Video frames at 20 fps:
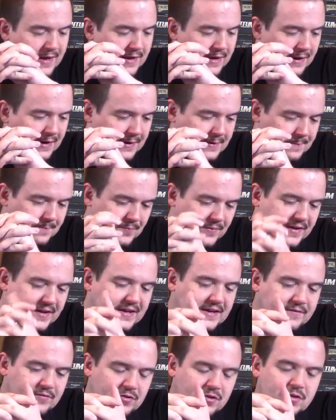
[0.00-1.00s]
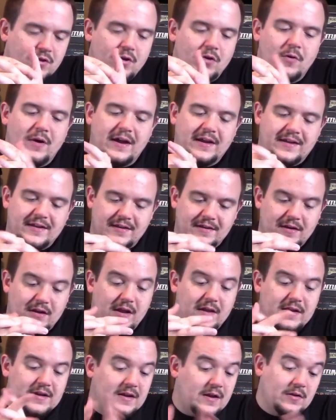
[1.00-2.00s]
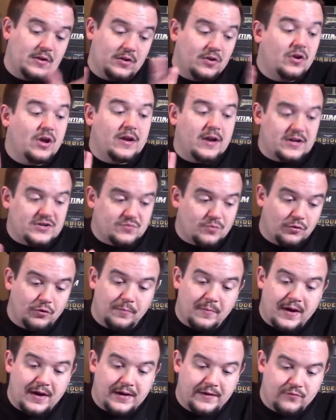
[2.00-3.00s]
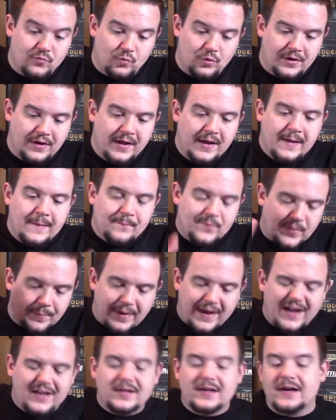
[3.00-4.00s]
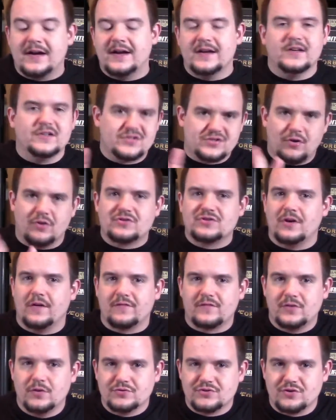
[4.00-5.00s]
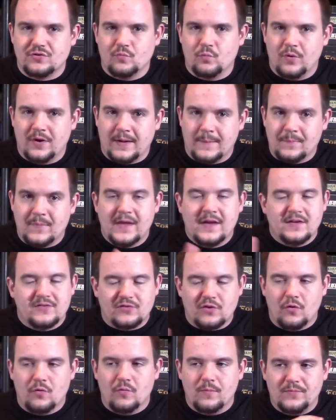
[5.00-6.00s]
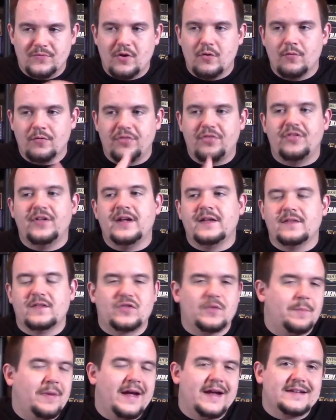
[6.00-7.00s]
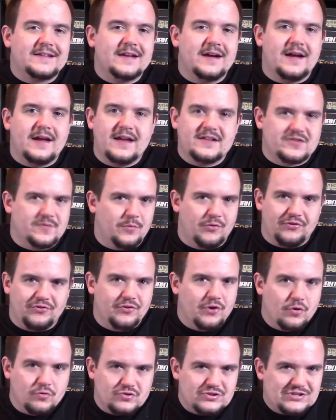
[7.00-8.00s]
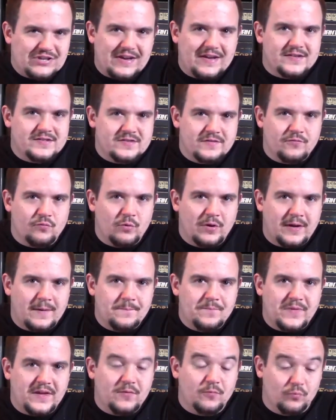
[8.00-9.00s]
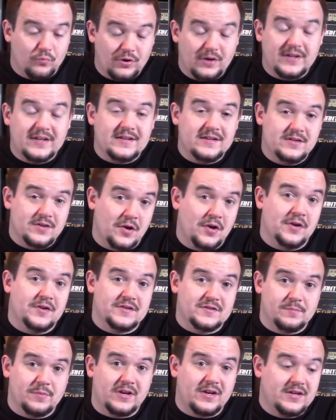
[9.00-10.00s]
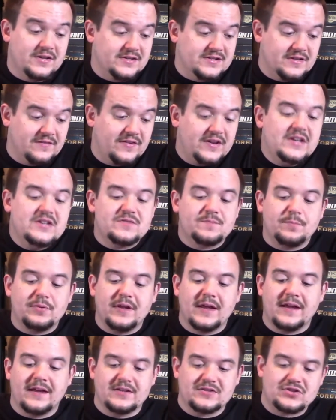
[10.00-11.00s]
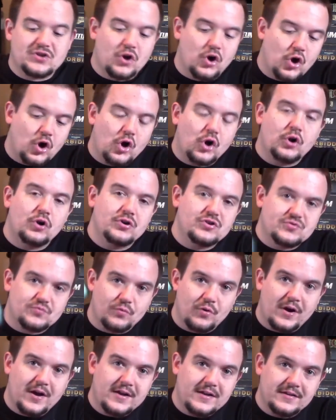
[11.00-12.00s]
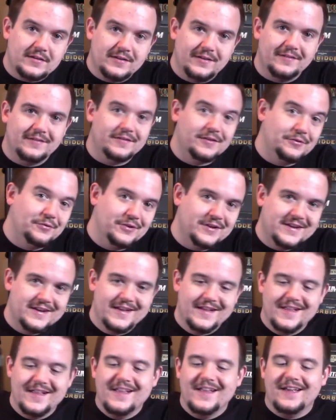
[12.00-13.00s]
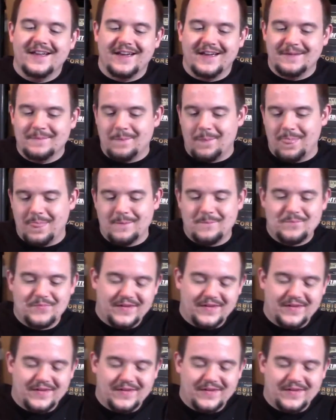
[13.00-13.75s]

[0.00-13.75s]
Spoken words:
And even though and again, I just want to remind everyone, the bad guy starts off closer to winning. So don't think that the bad guy has almost no chance of winning. He really does, because if he's playing his cards right, literally, and